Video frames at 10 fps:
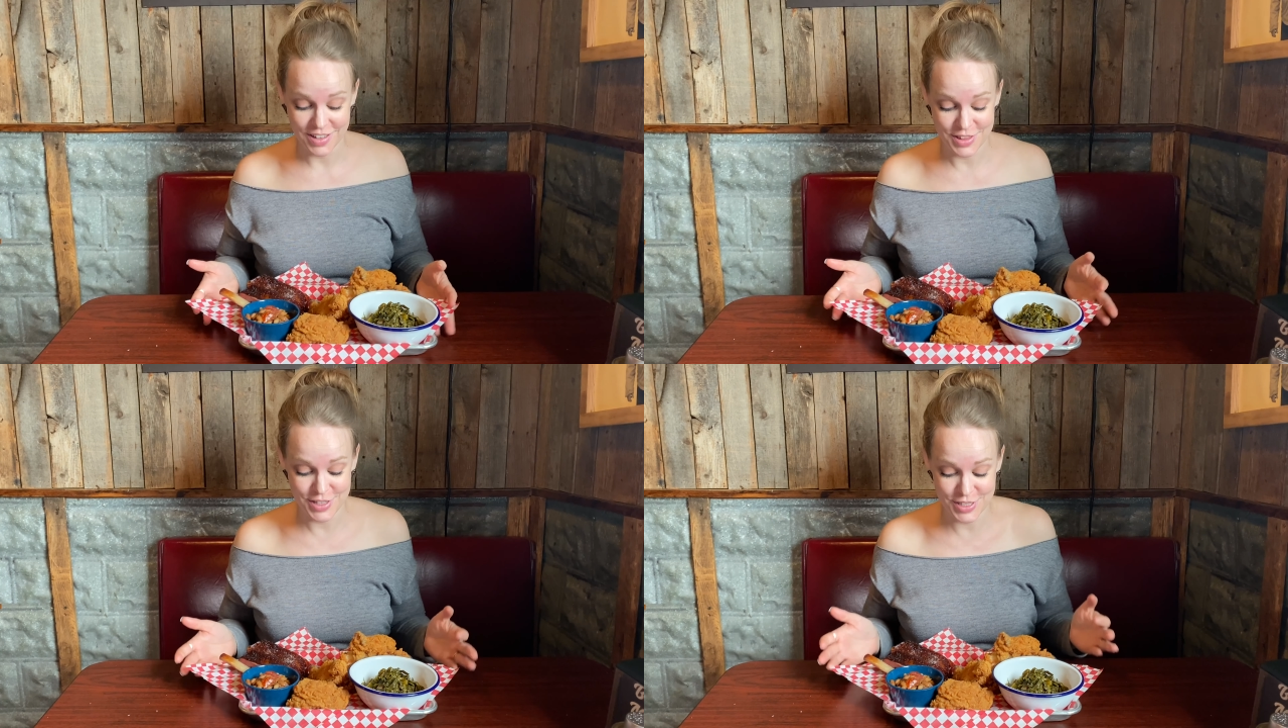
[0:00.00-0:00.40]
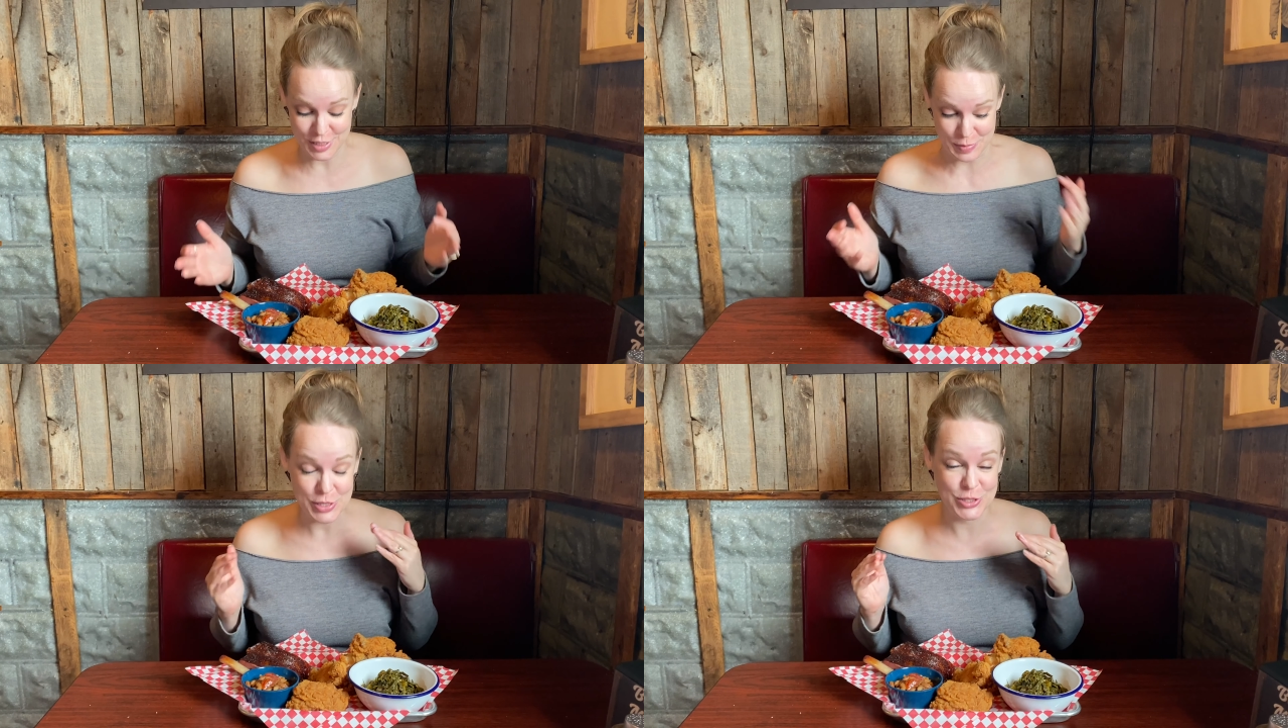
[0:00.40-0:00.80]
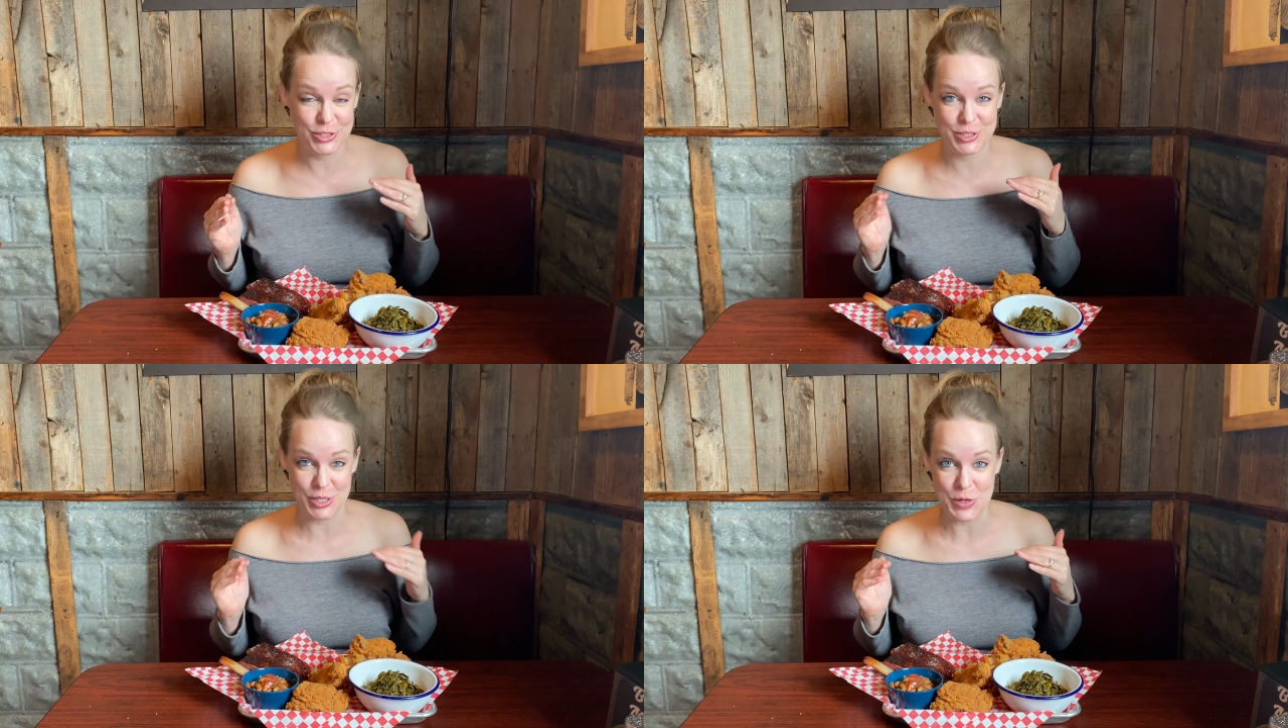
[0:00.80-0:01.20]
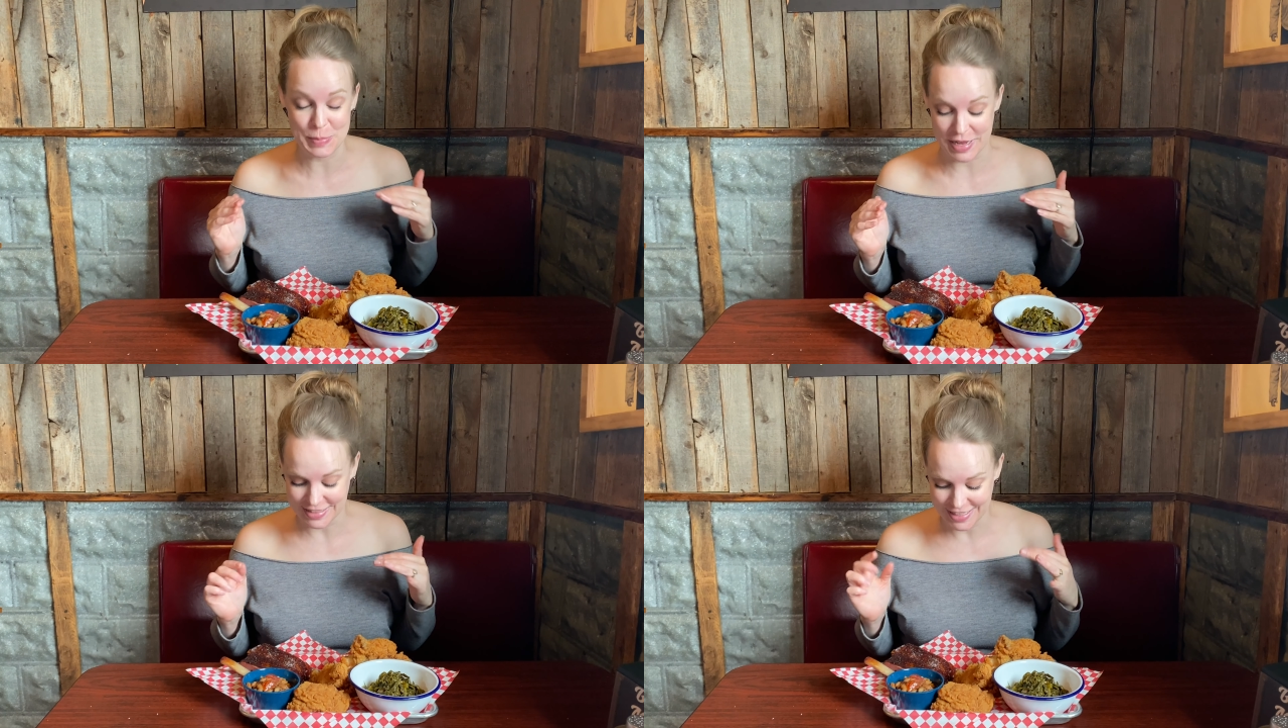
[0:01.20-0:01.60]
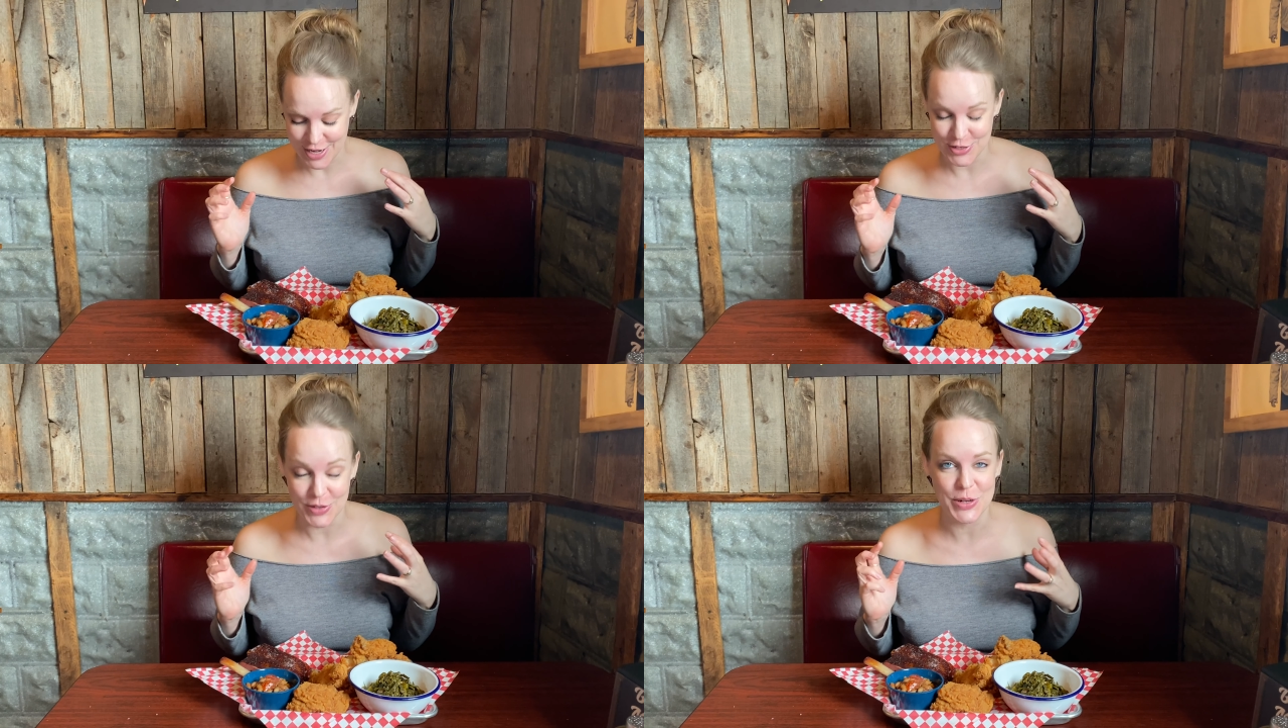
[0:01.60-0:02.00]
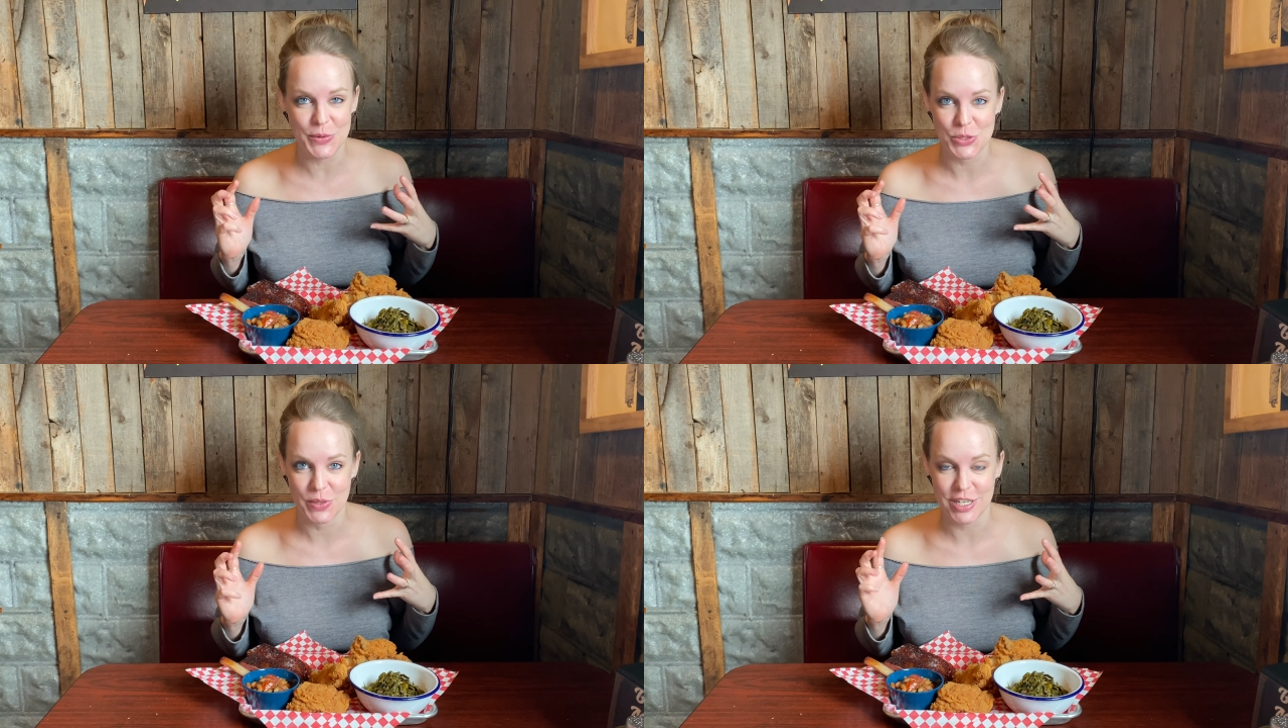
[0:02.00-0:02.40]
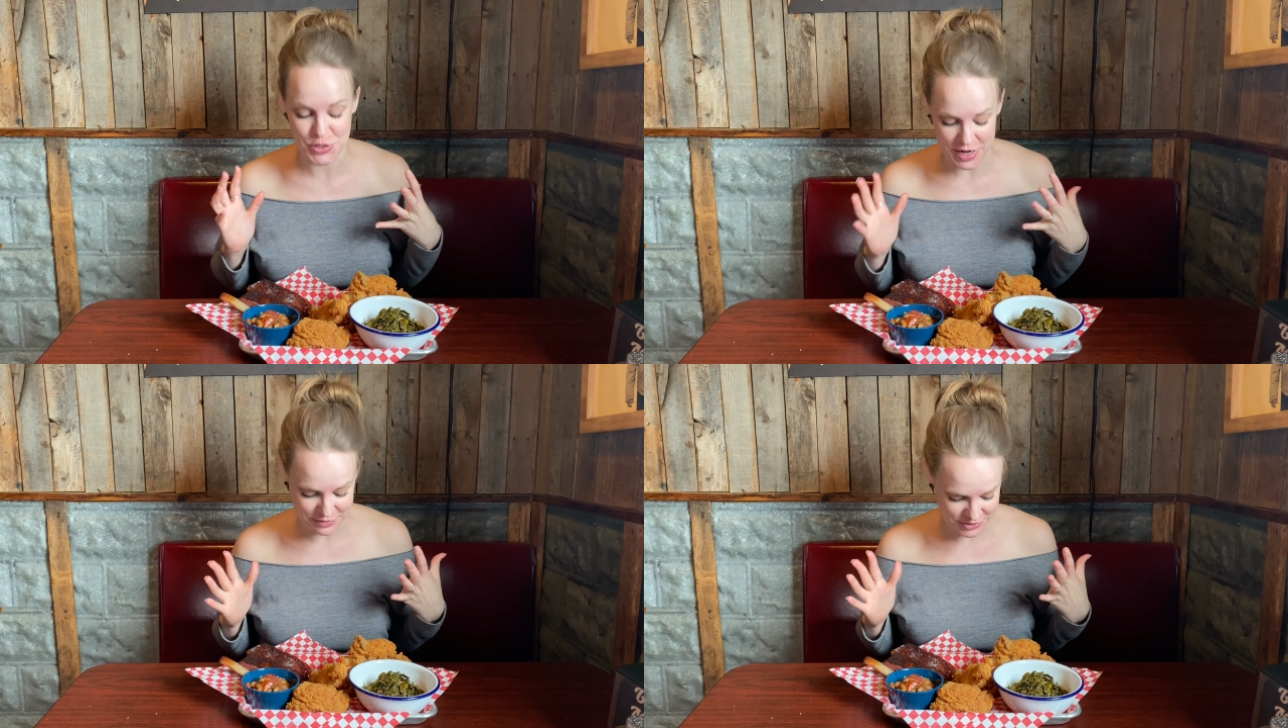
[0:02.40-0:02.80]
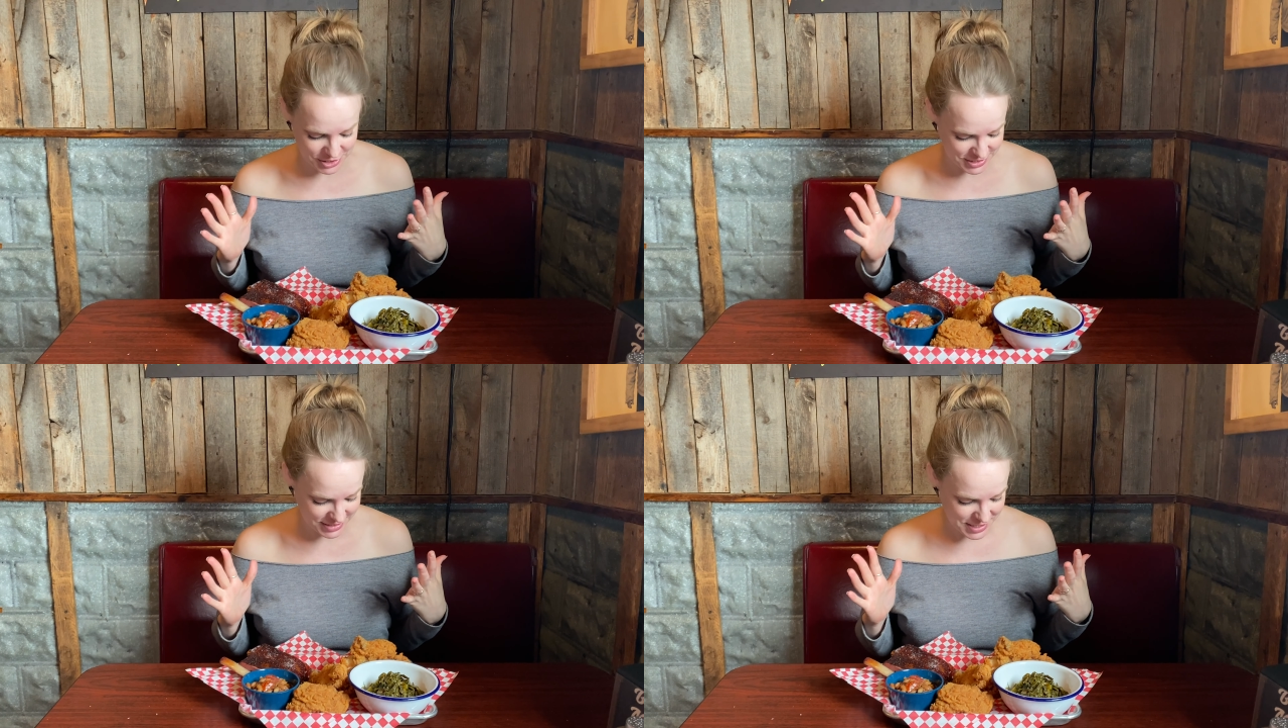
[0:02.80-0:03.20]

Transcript: This smells so amazing. I don't know which one to try first.